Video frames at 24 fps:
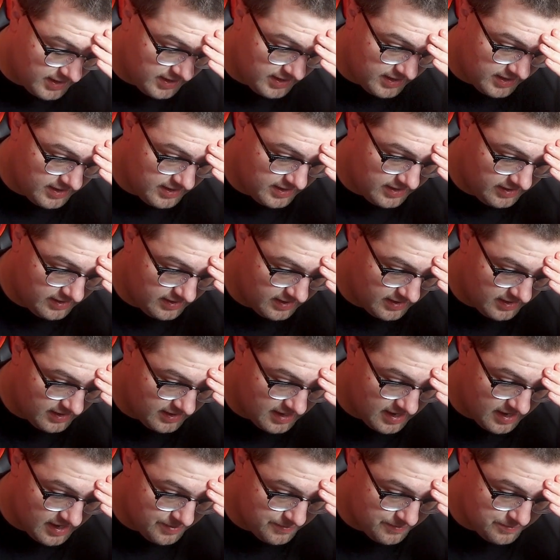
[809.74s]

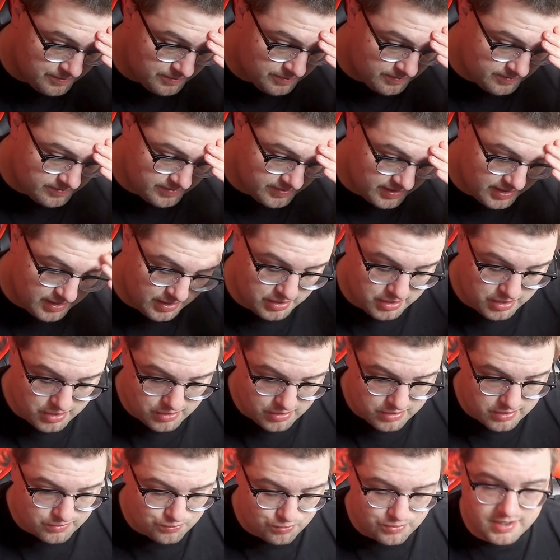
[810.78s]
you
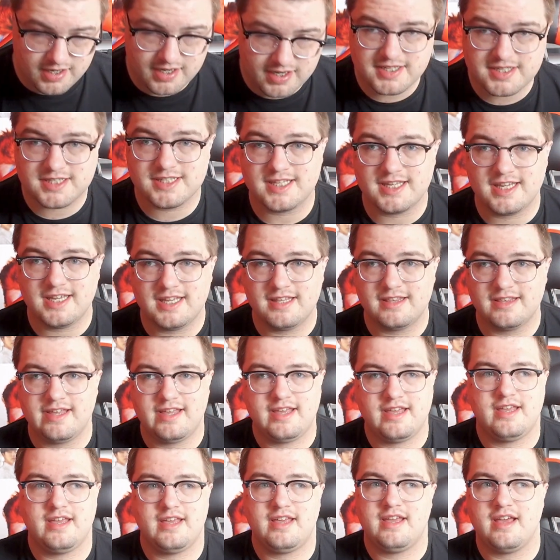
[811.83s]
could really see
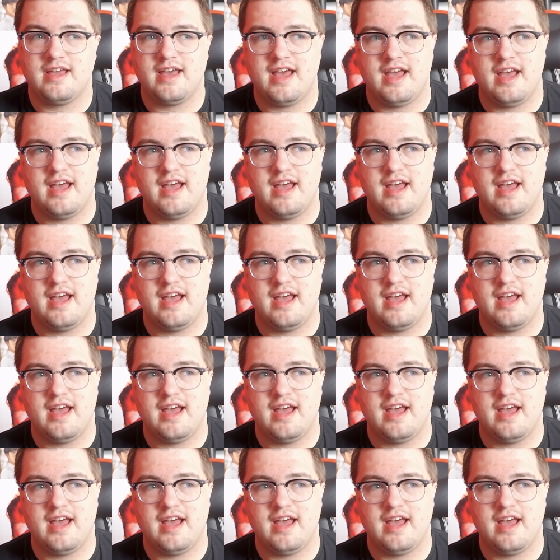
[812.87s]
the